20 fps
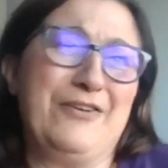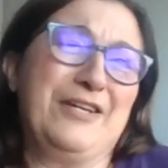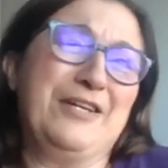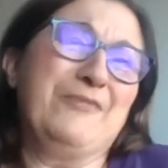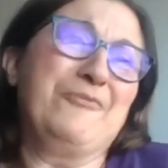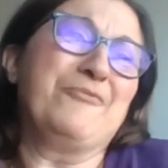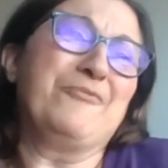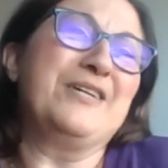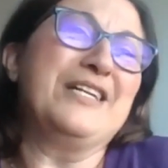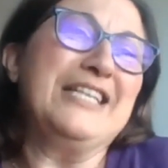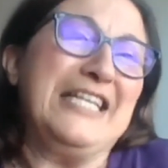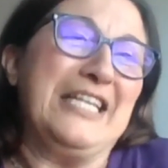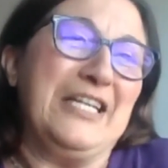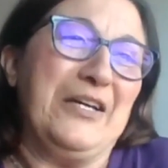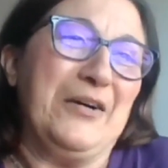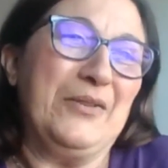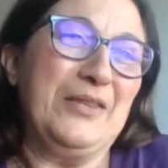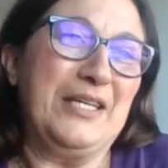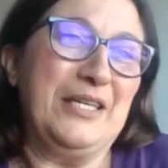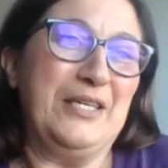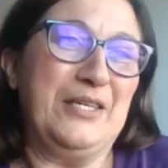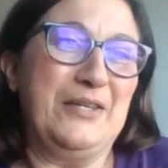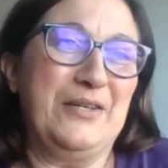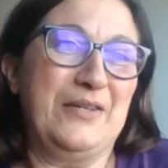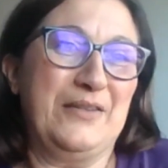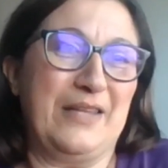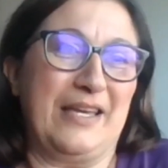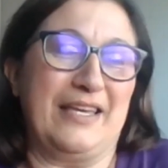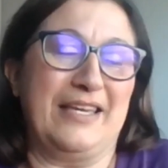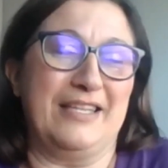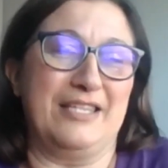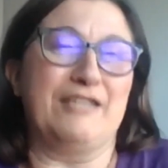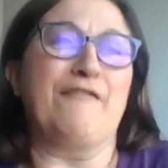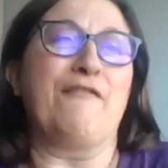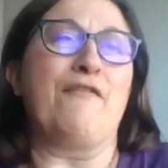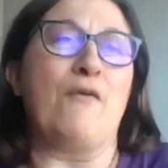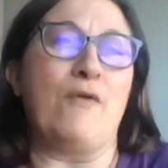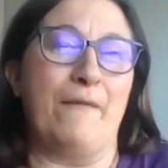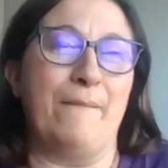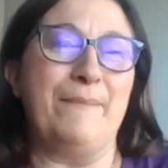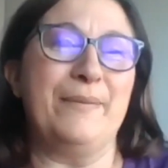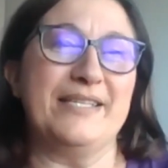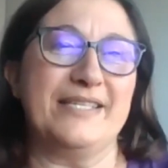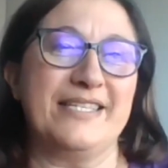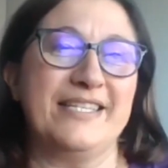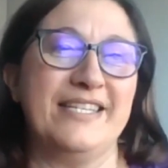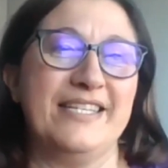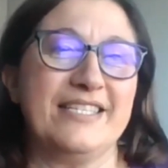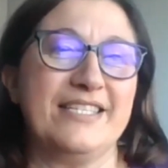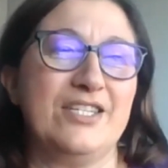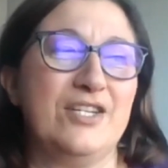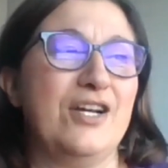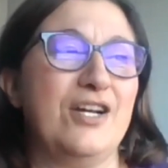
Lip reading: you can really only, like, it's for business.